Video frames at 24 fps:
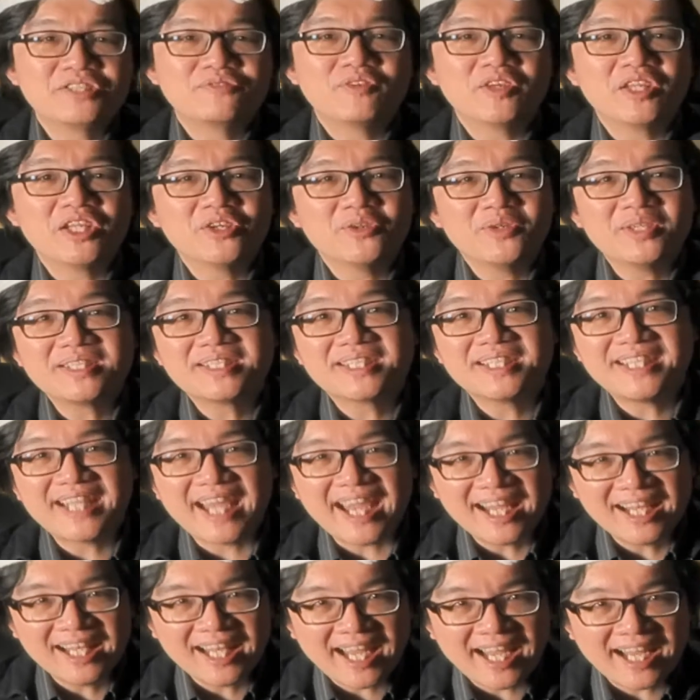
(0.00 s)
video is a
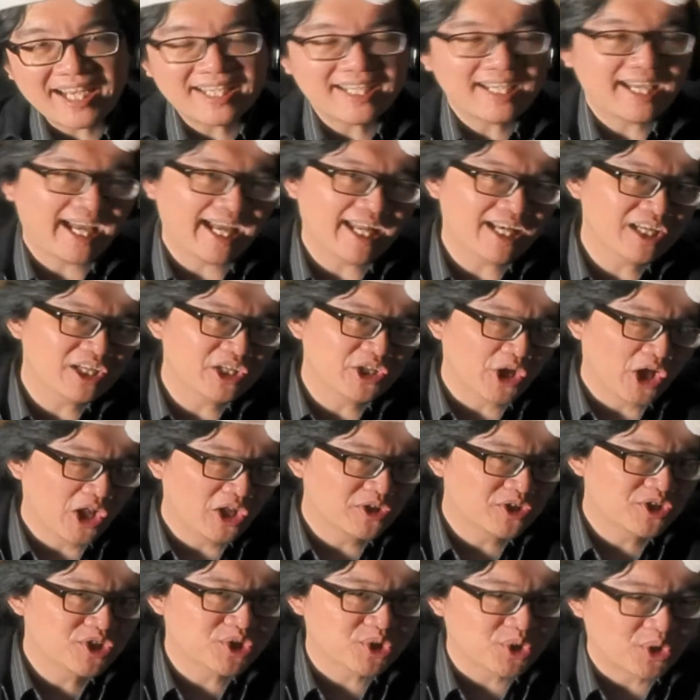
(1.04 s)
day late and
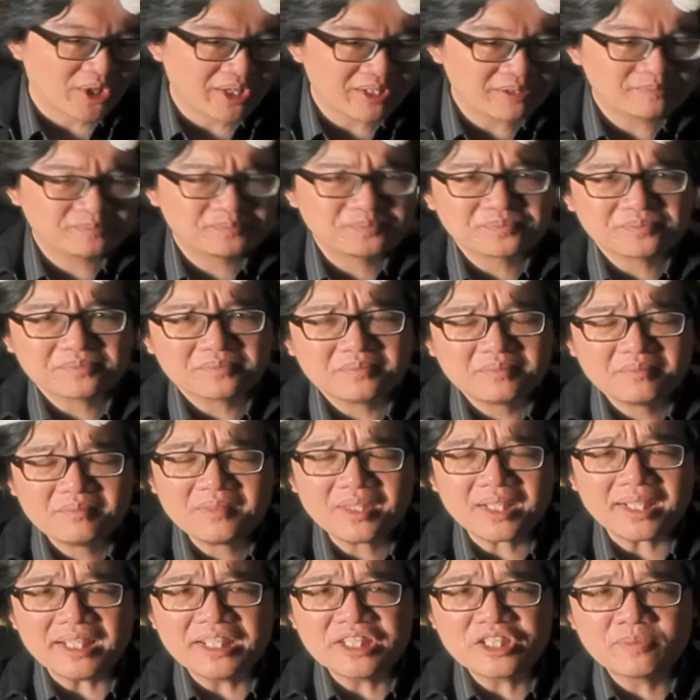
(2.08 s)
$1 short.
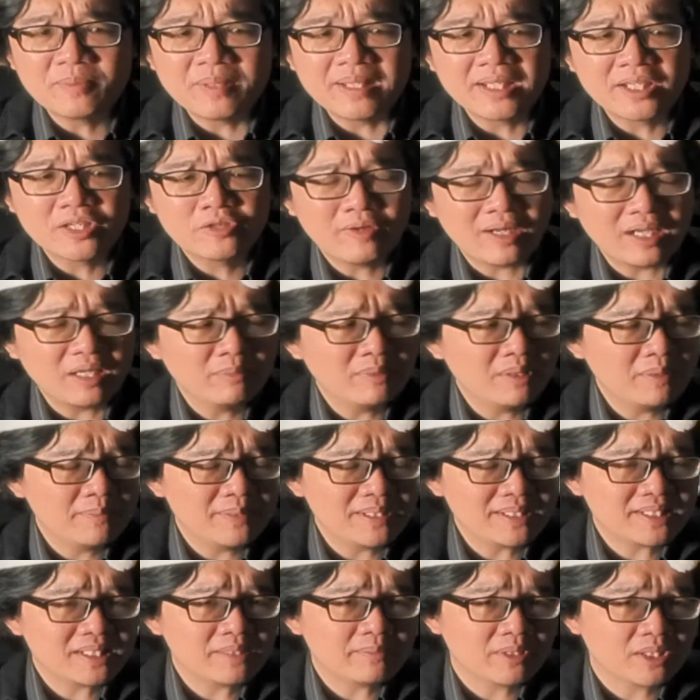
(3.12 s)
It's been incredibly
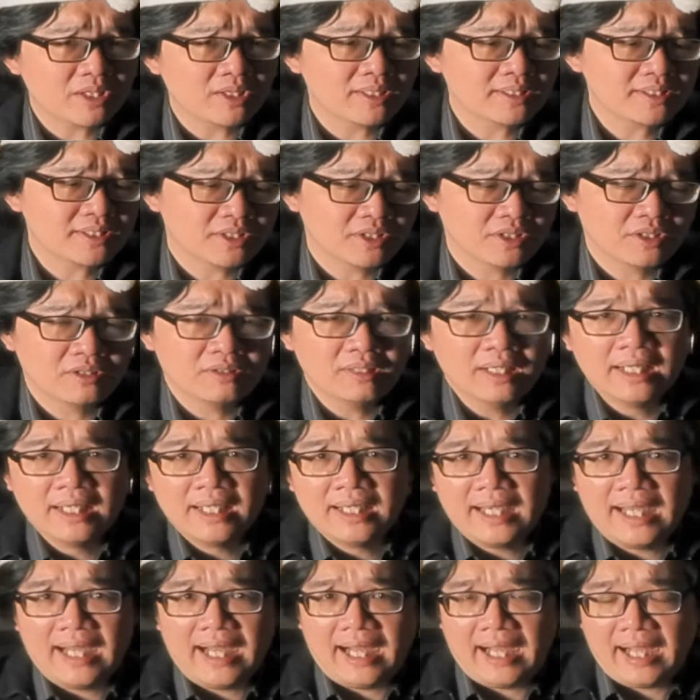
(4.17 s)
busy because, you know,
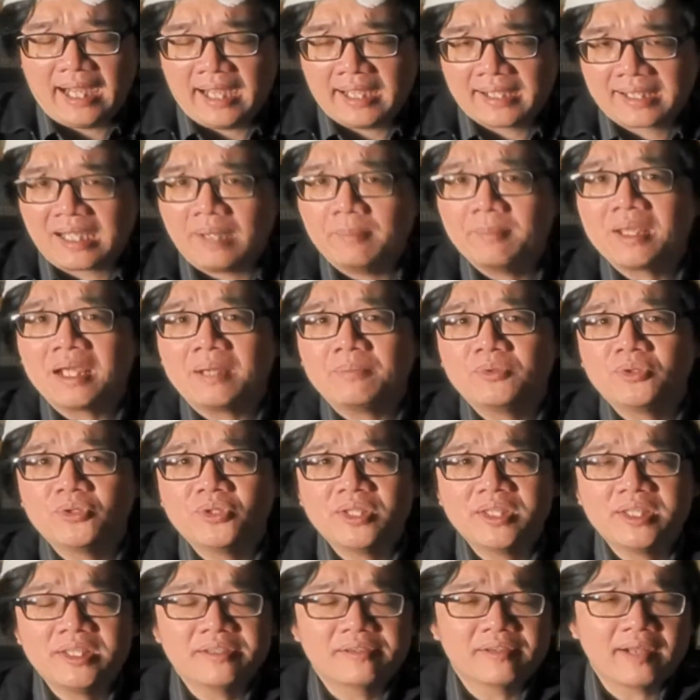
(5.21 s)
coming up to
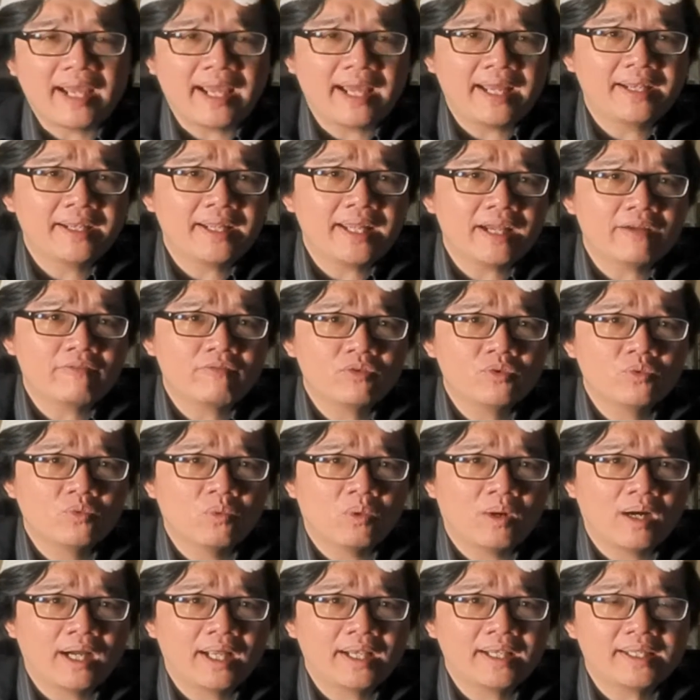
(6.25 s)
the year end,
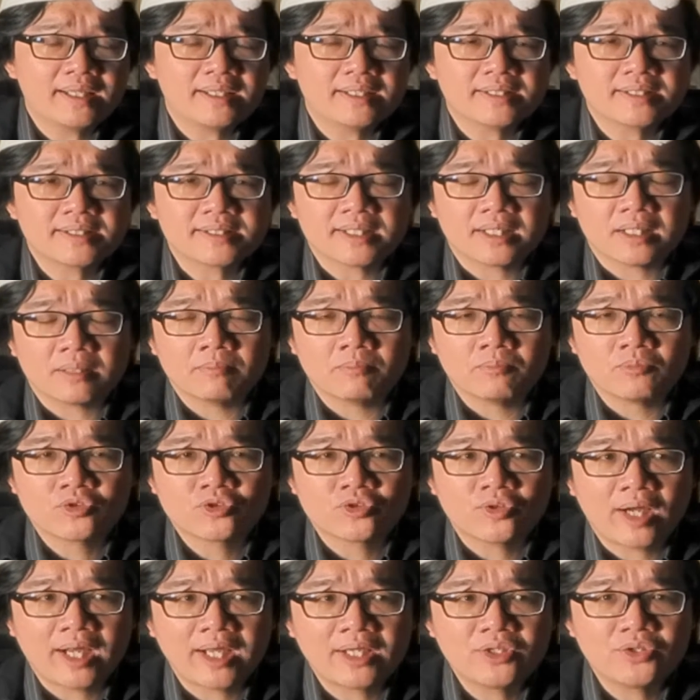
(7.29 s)
everyone is
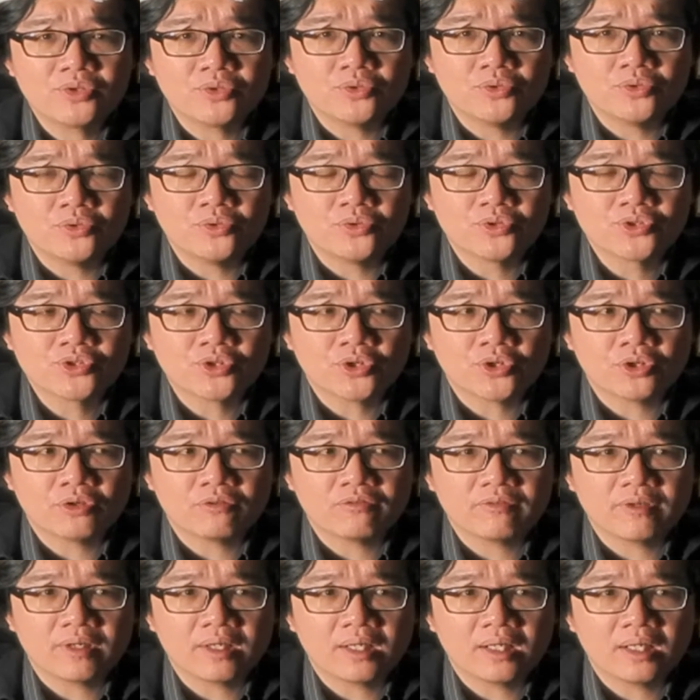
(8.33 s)
trying to sort
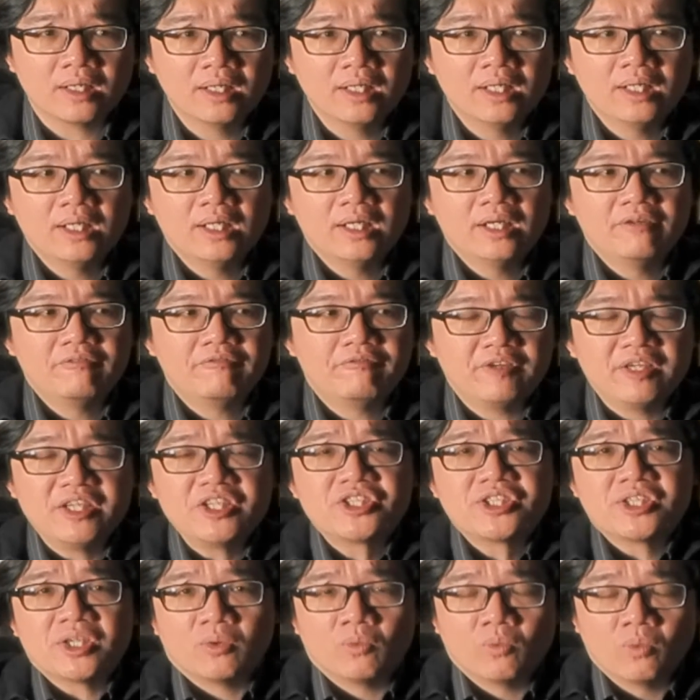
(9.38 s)
of
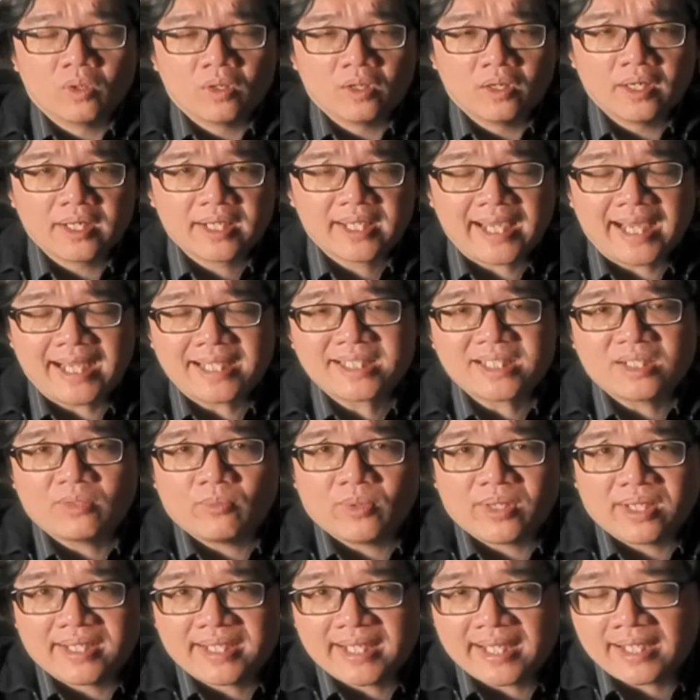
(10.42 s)
finish their work, catch up
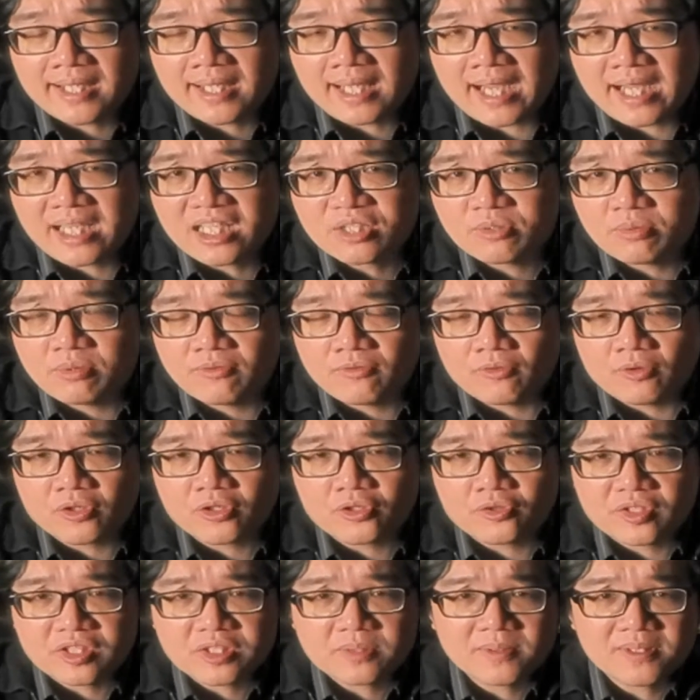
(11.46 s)
with deadlines before
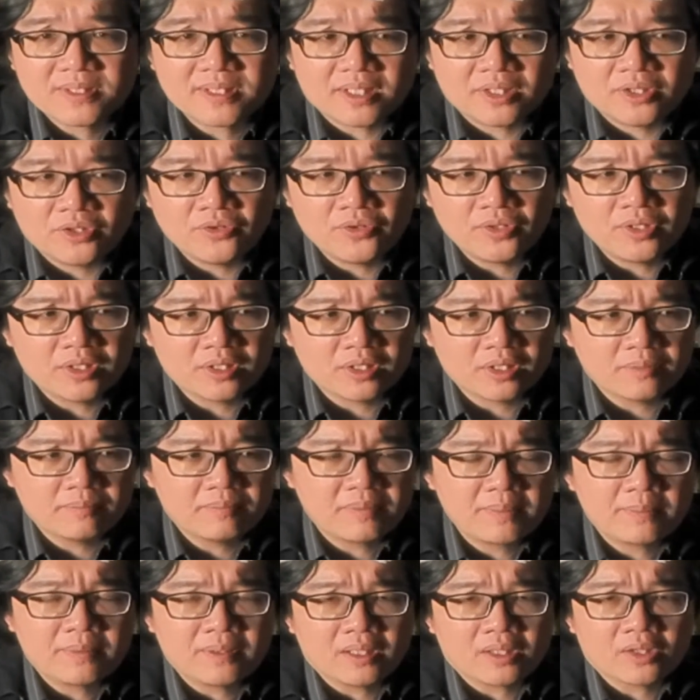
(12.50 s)
Christmas and New Year.
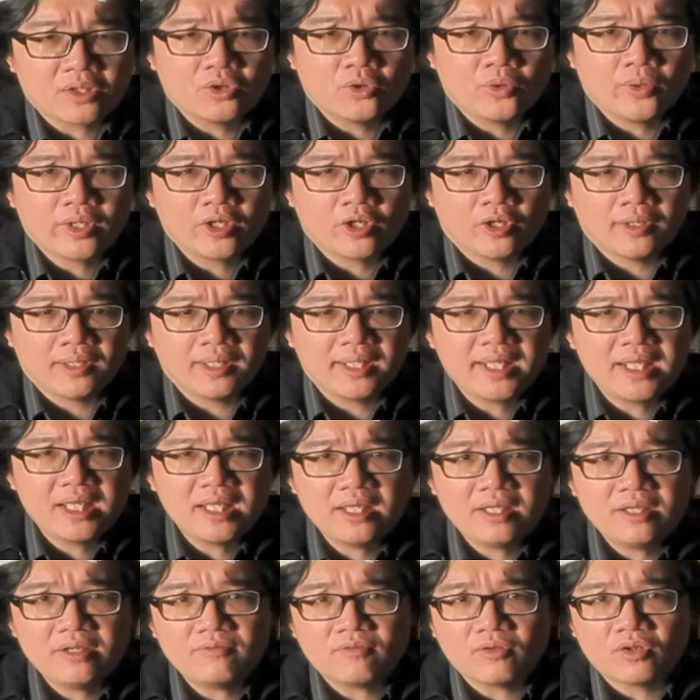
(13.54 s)
People are going on
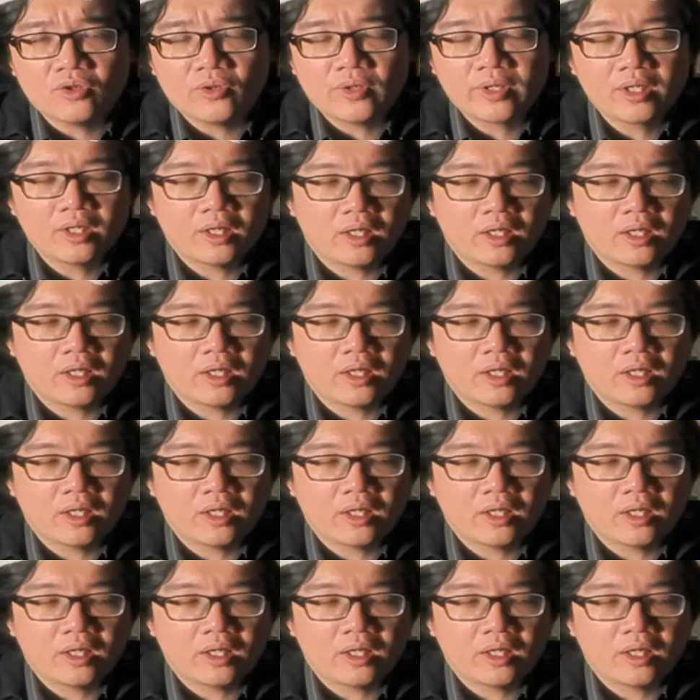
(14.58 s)
leave, going